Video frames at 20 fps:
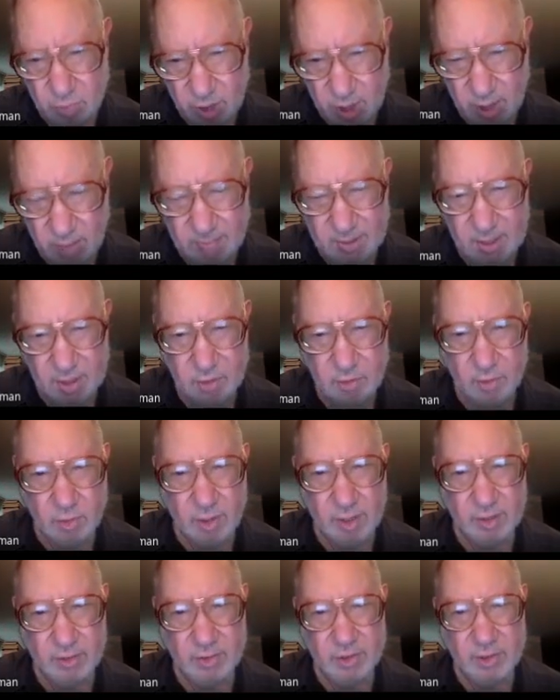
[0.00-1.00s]

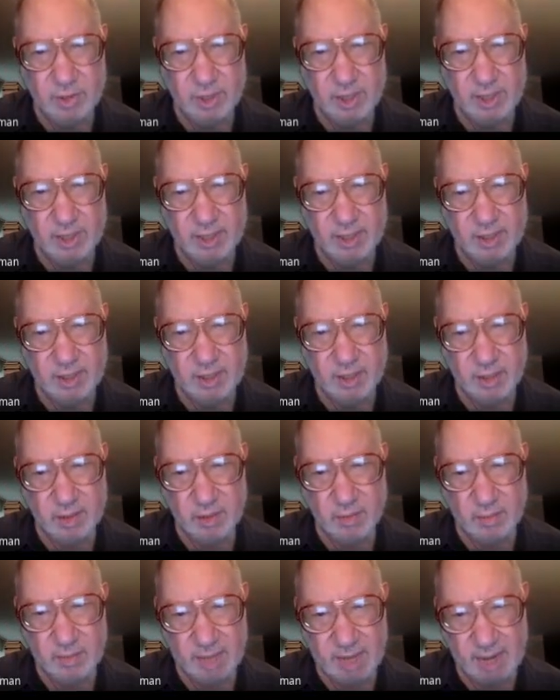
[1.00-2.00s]
combinatorial
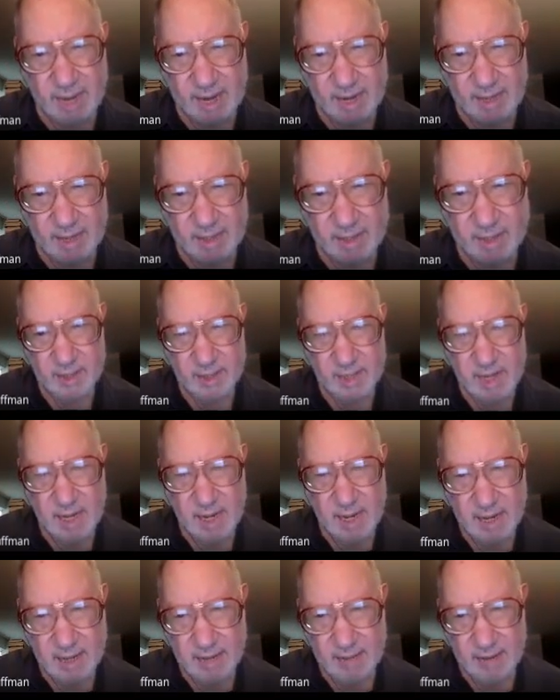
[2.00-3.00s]
statistical mechanics,
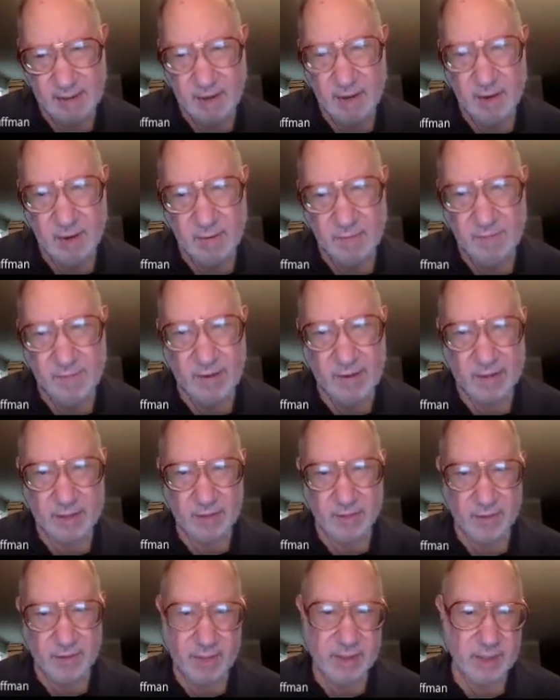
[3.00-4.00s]
and they are in fact
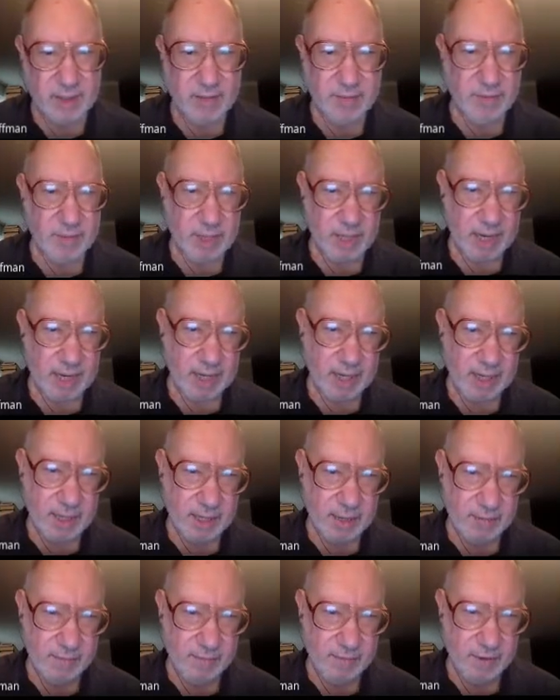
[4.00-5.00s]
directly
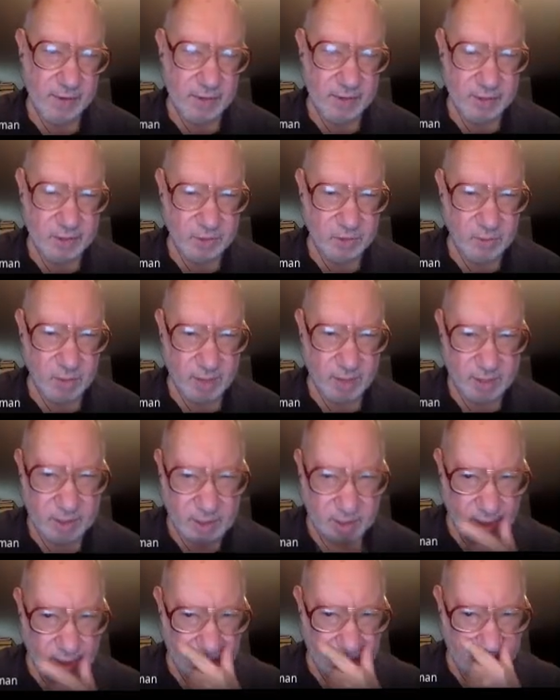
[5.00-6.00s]
related in various
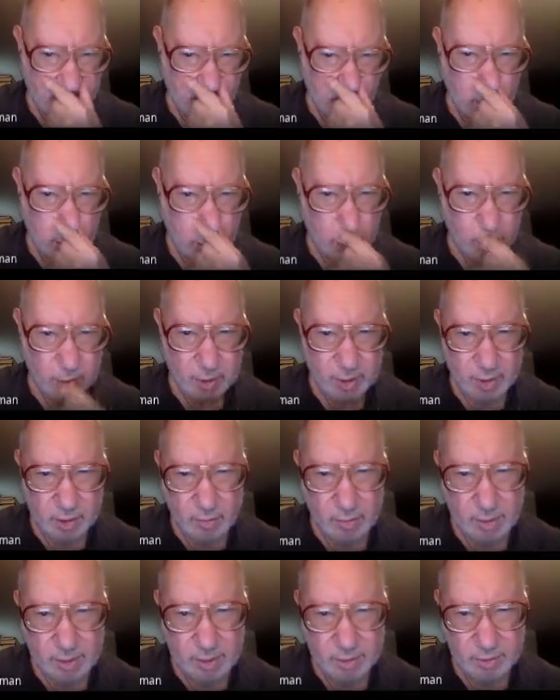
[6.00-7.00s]
ways that I'm not going to
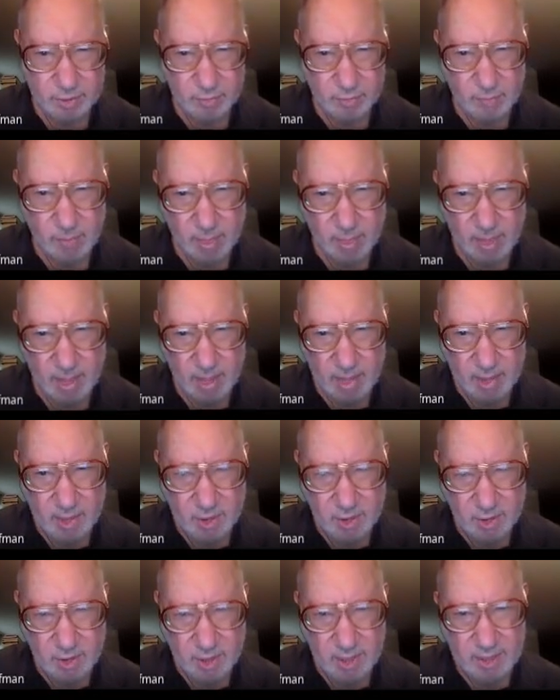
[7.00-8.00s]
go into.
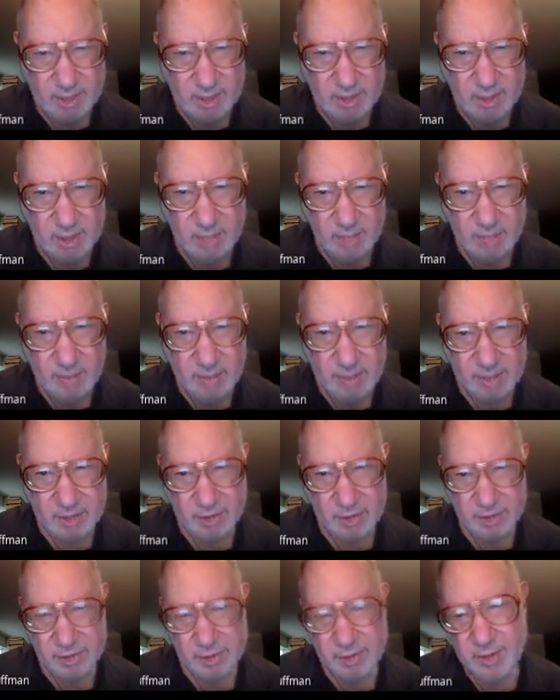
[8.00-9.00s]
So that's the
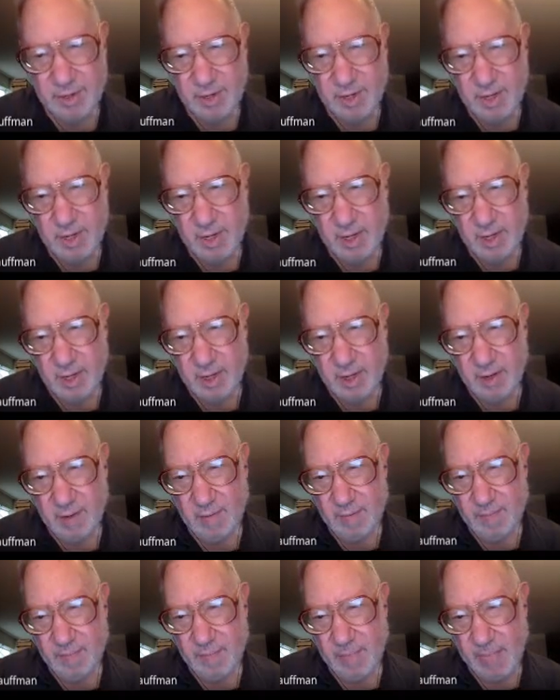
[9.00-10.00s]
picture
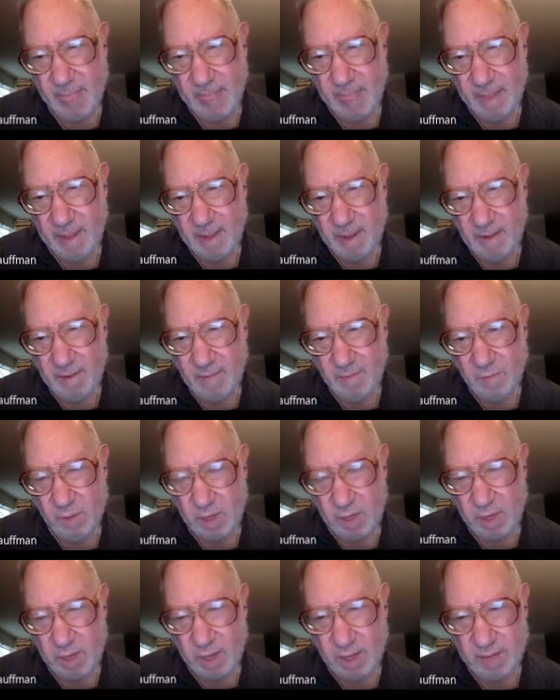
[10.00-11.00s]
of
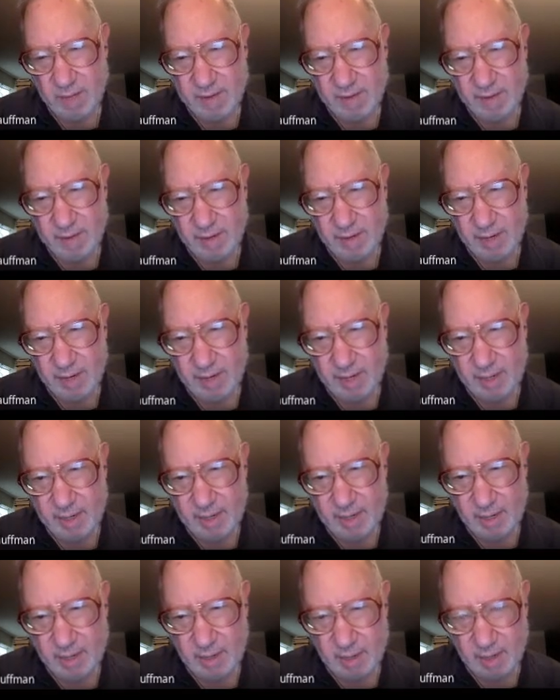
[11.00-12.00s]
what knot theory
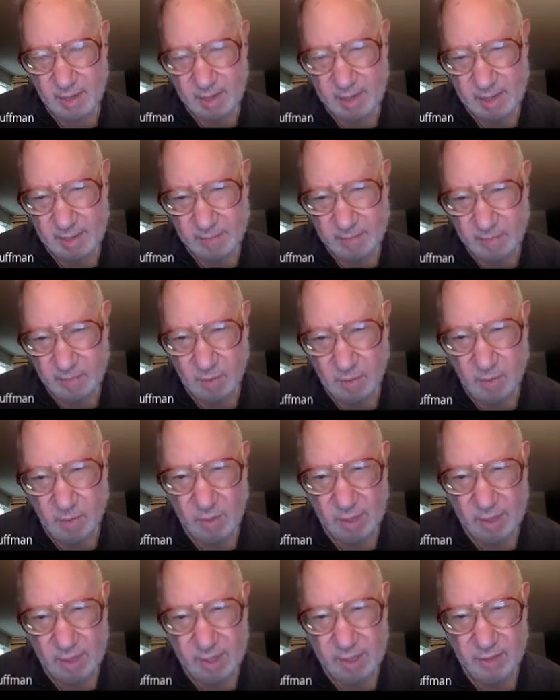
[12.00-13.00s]
had
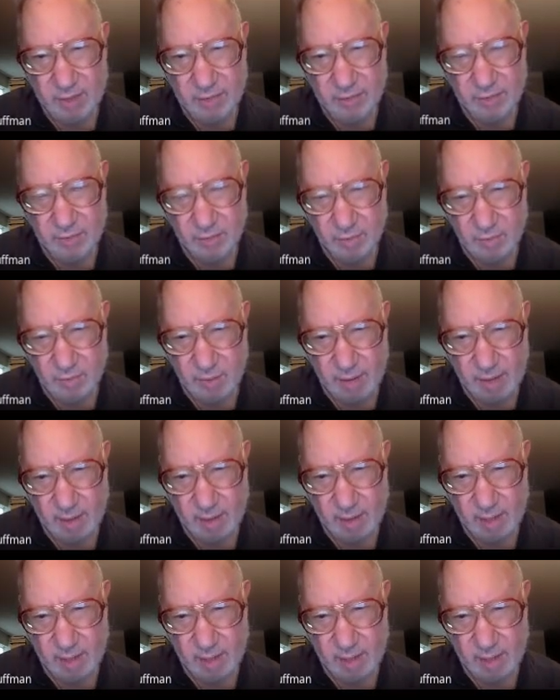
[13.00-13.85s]
broken into around